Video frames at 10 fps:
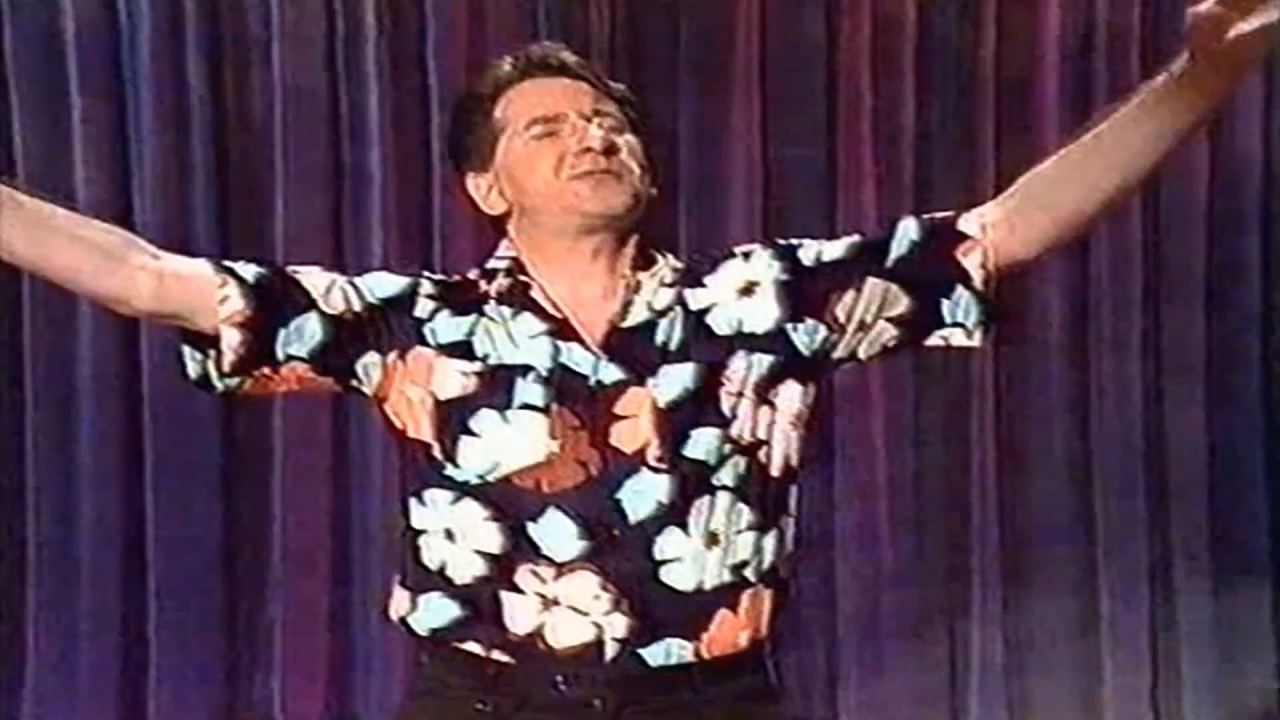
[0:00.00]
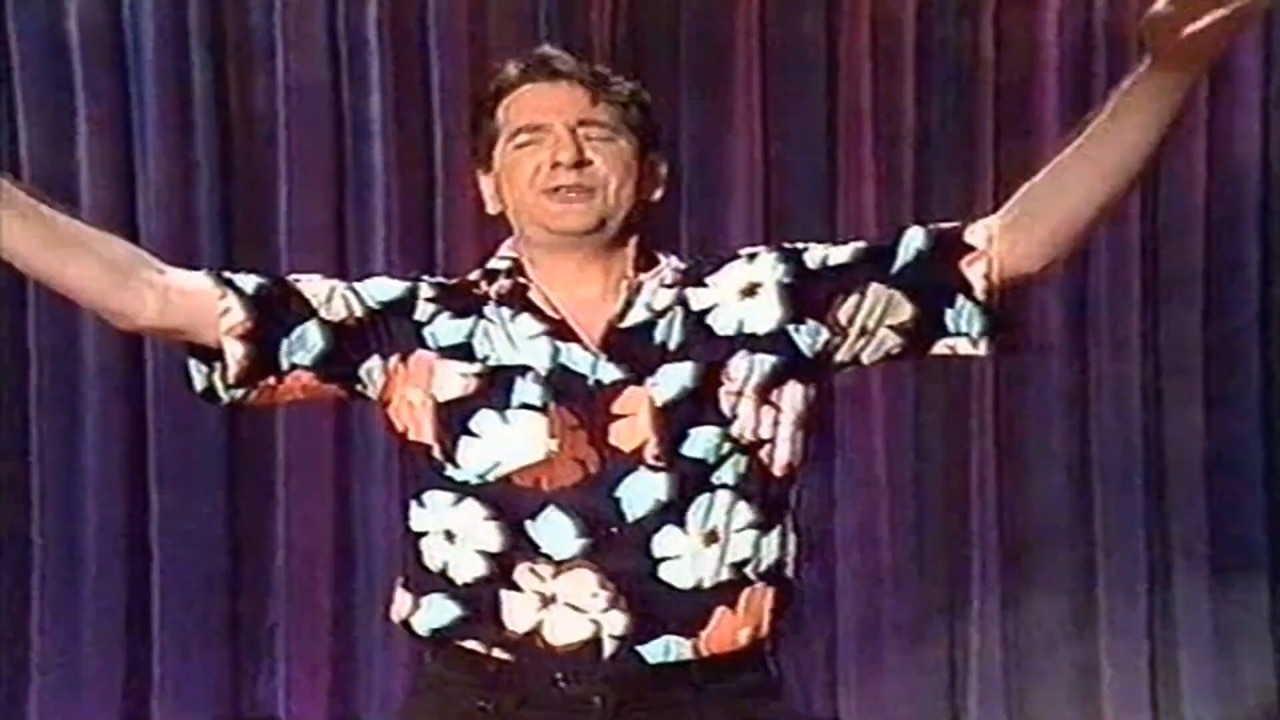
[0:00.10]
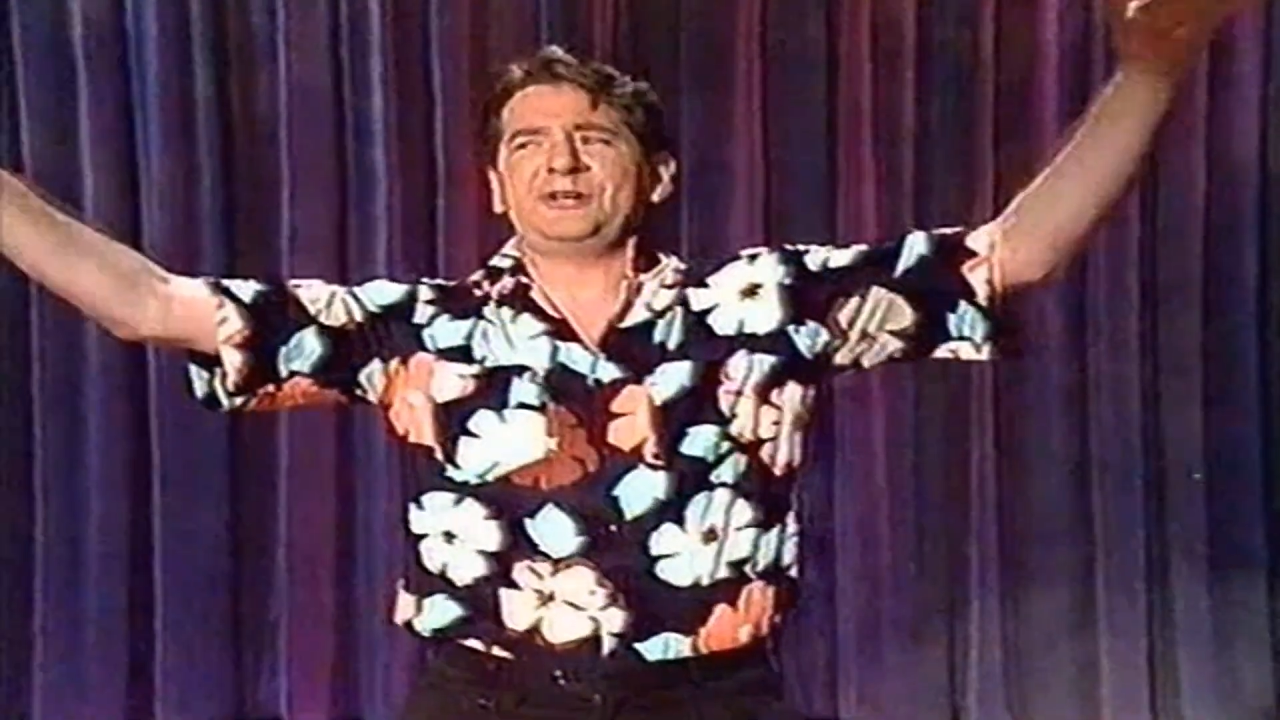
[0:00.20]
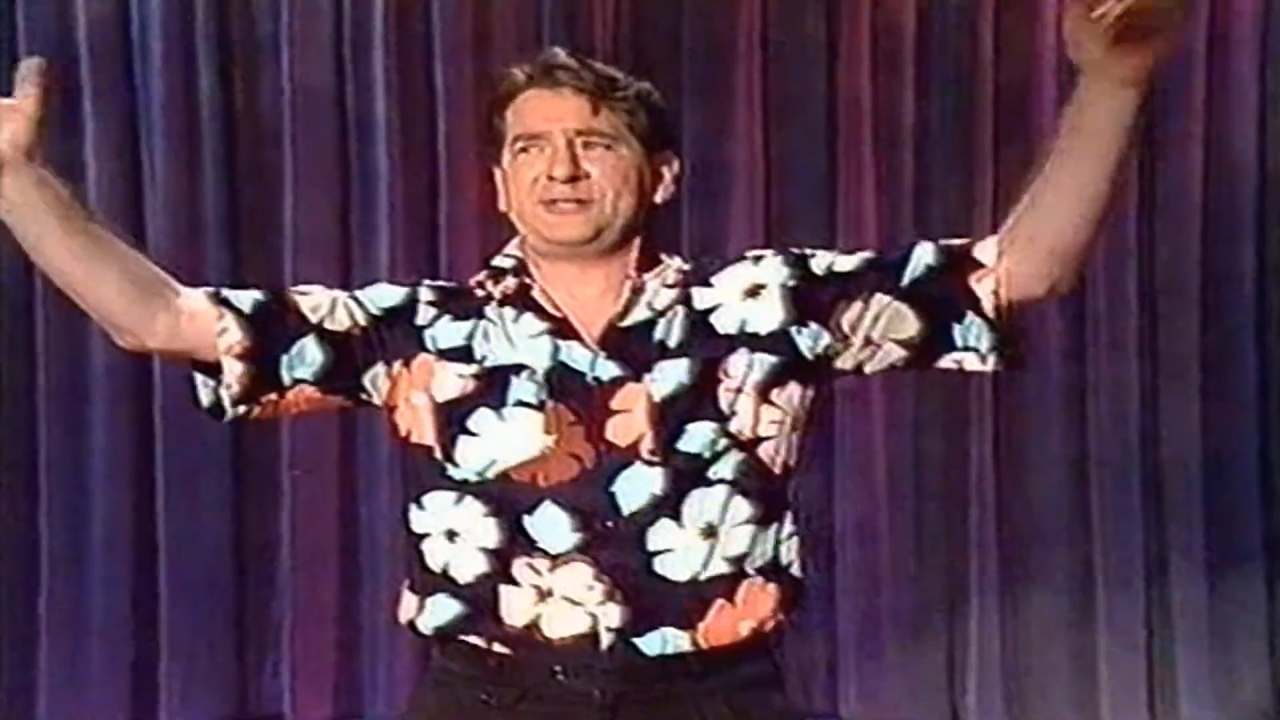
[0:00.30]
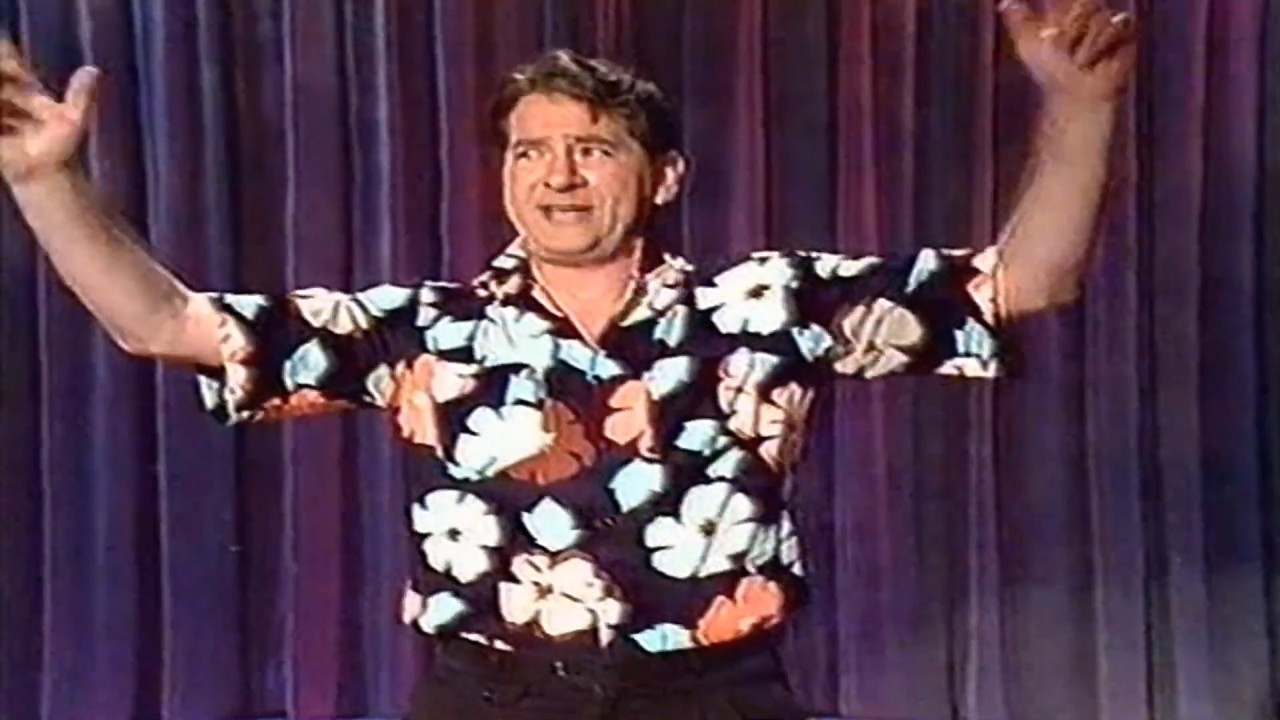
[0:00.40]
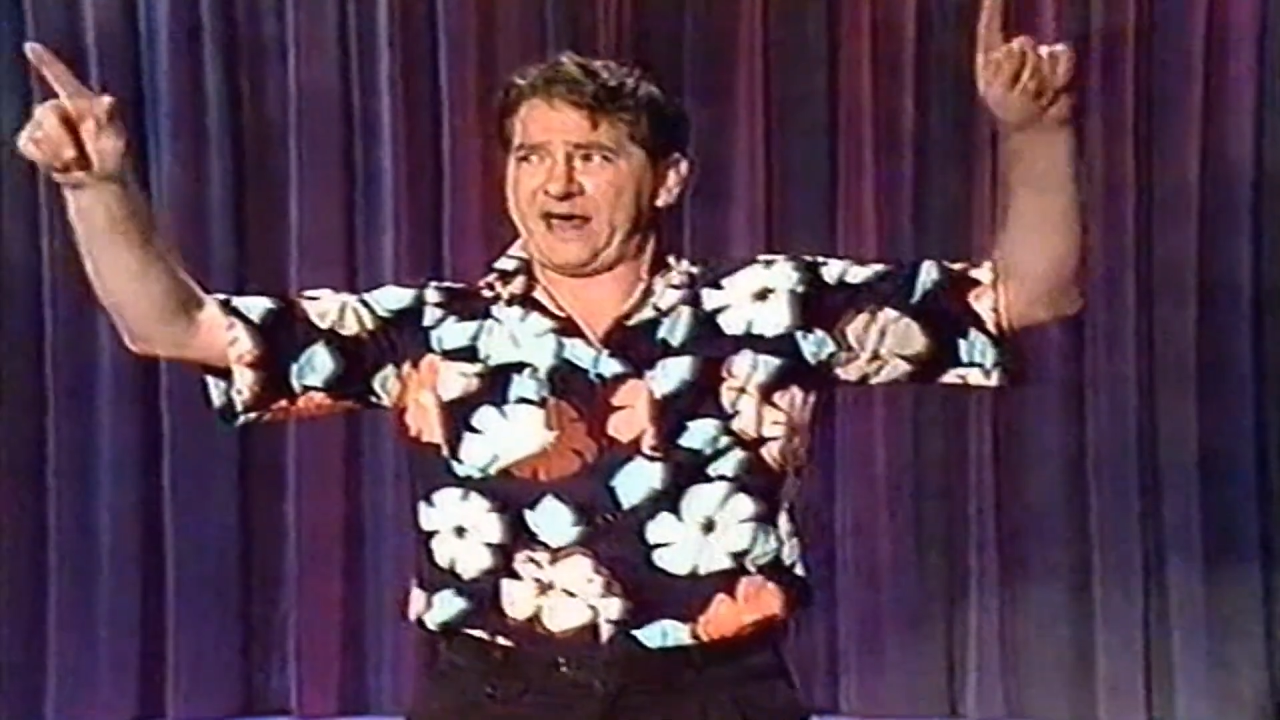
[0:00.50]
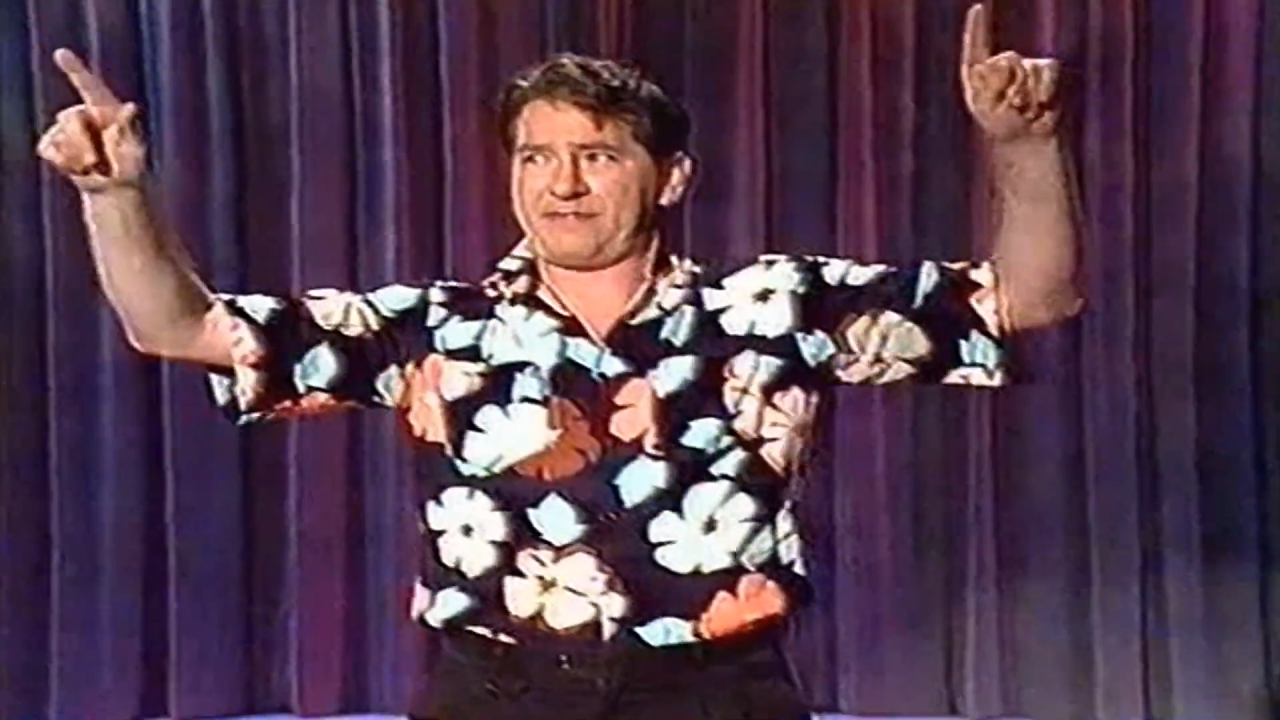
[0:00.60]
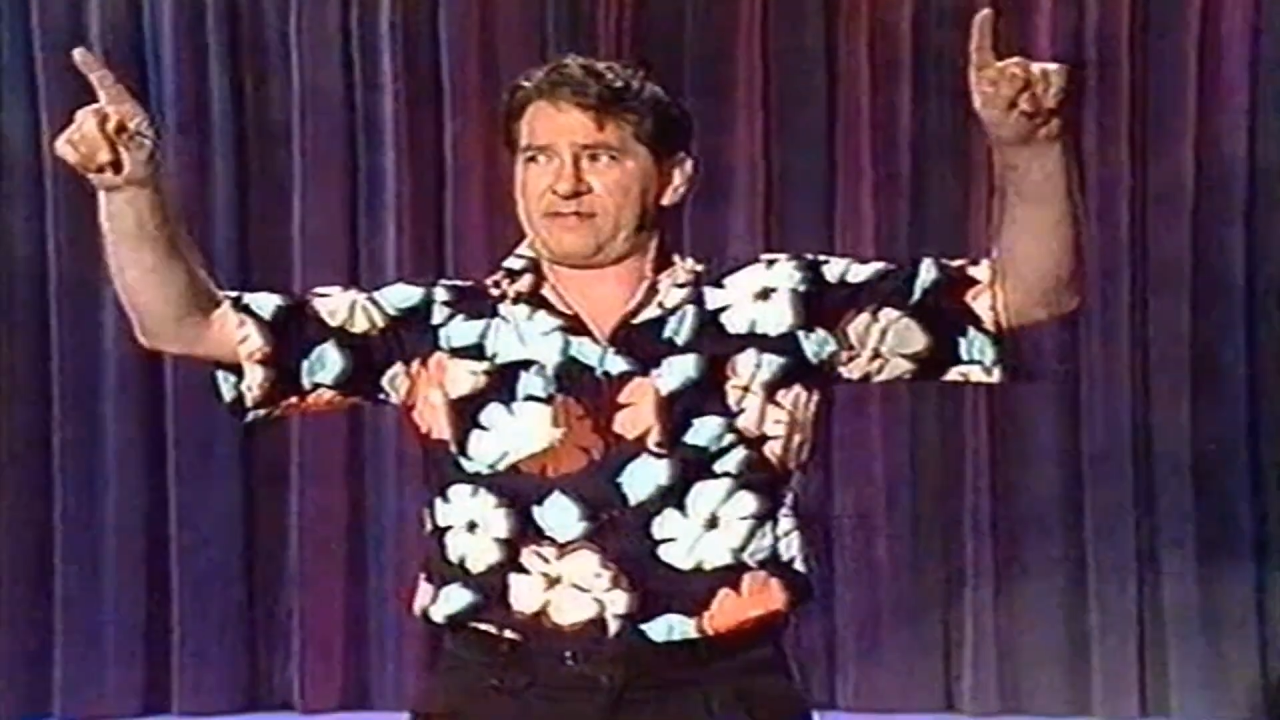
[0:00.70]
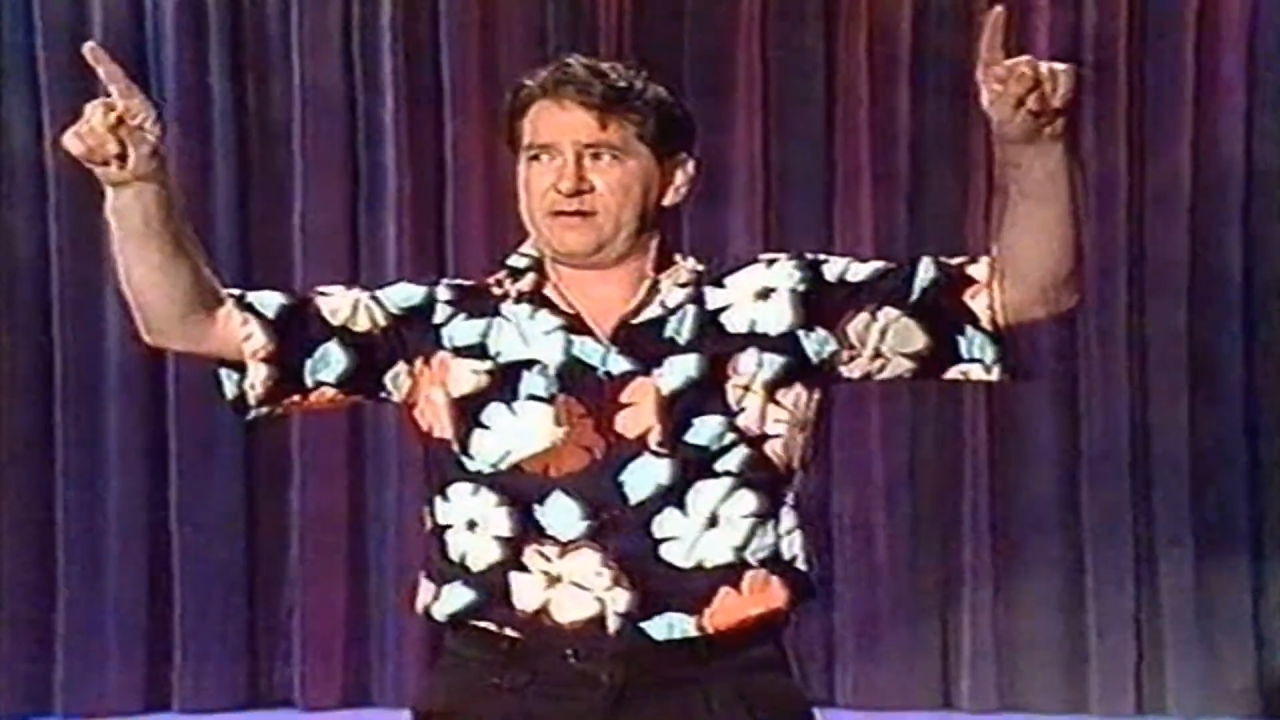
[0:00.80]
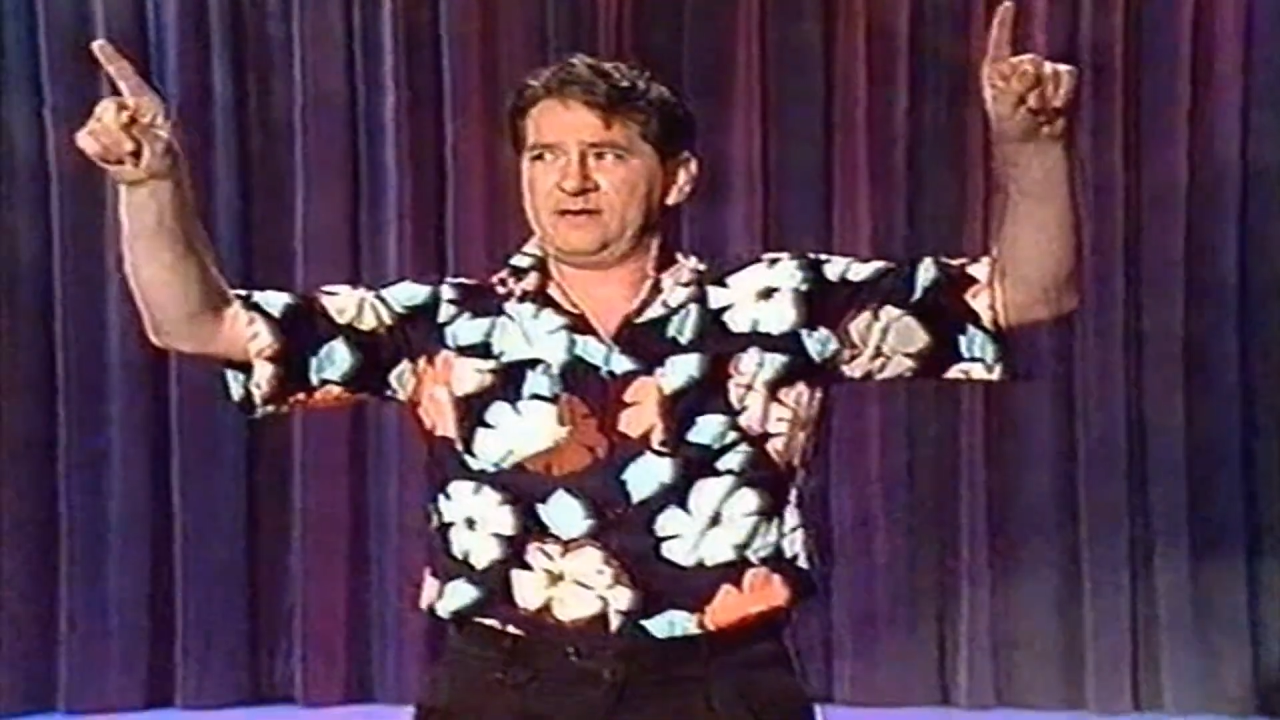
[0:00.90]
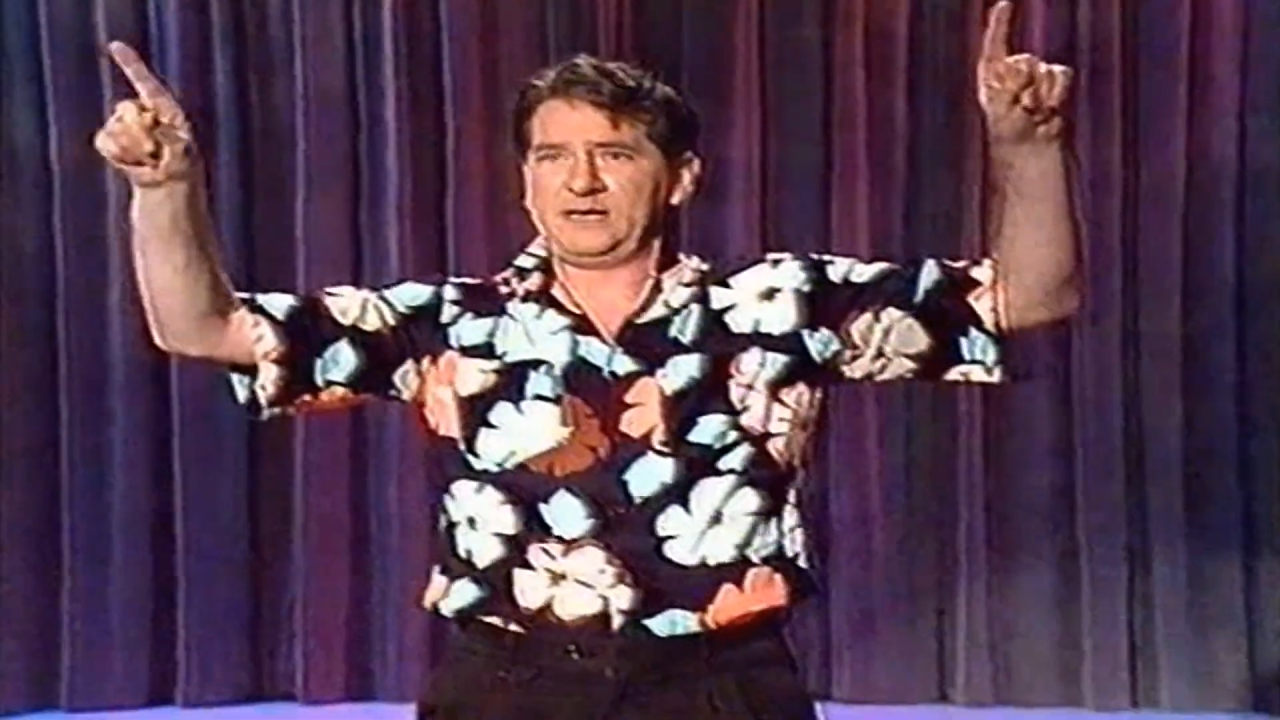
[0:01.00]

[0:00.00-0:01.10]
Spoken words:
sin are death,